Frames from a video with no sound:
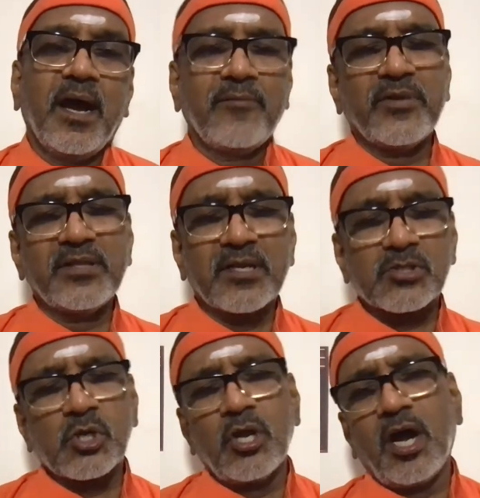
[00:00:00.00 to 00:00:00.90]
And when there
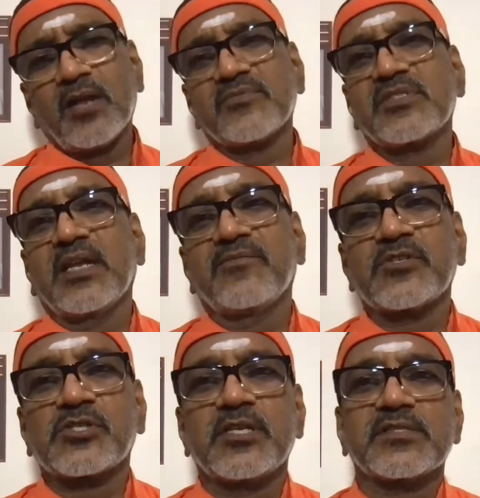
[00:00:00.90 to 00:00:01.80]
is a lot of
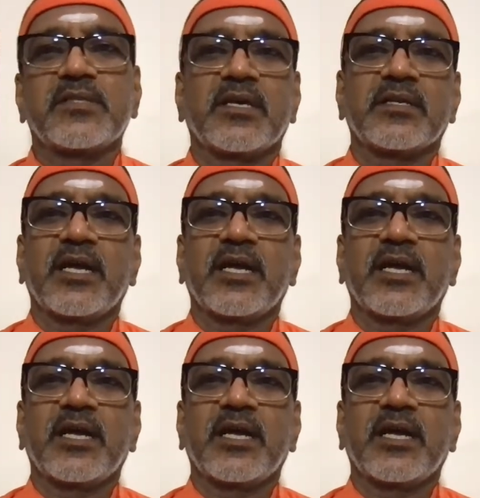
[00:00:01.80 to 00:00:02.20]
selfishness there,